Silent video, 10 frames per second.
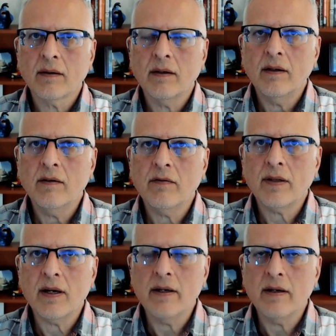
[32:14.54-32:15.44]
You
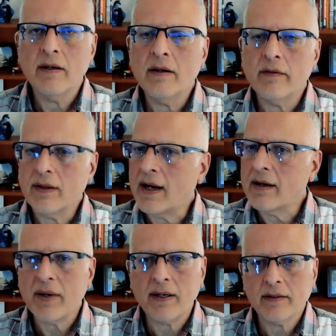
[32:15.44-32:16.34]
have a lot
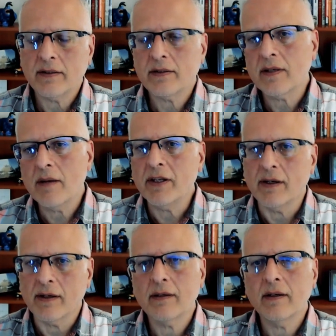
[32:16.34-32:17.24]
of politicians. I mean,
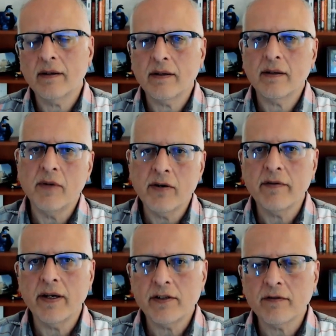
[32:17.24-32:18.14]
look, the
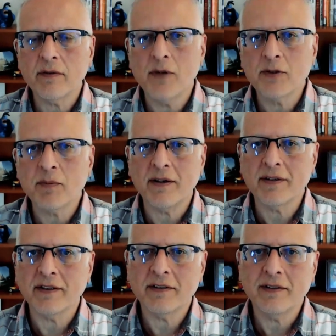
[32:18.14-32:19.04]
motivation for most
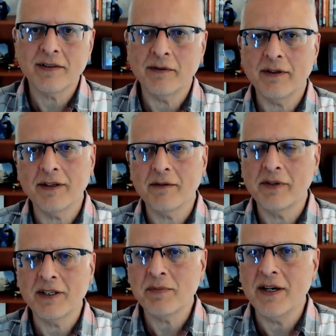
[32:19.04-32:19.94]
politicians, well,
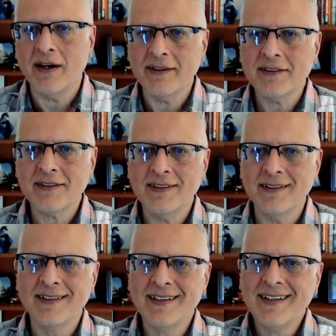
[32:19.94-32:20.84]
let's be honest,
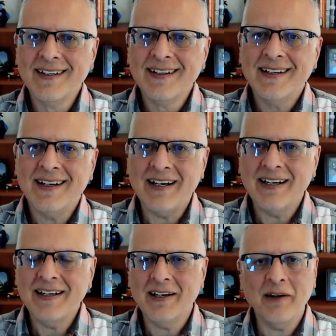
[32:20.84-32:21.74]

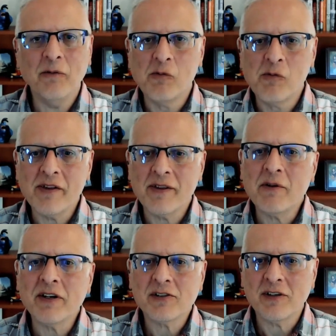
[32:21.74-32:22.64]
whether they
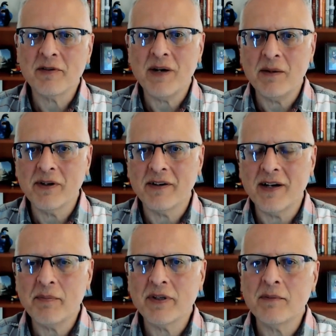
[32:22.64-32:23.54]
want to serve the public or
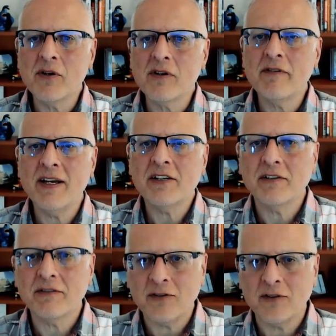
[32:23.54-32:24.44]
not, but the
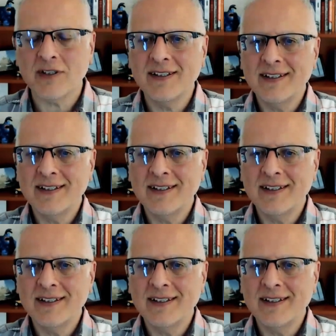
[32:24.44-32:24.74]
motivation for